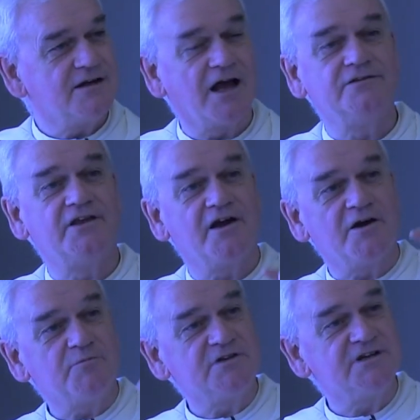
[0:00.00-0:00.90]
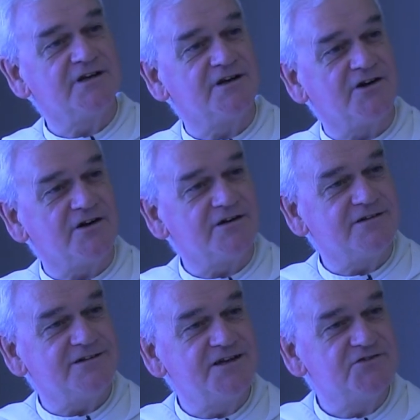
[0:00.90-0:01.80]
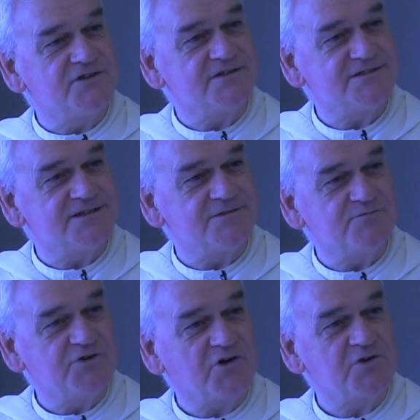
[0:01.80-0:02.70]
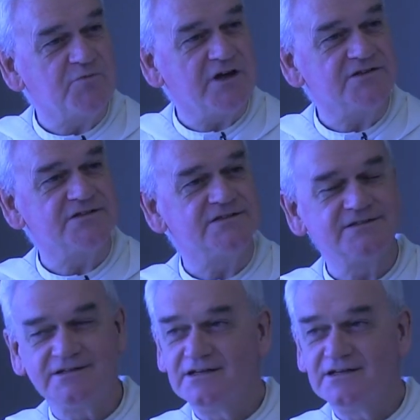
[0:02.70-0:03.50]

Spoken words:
and their particular interests and preoccupations,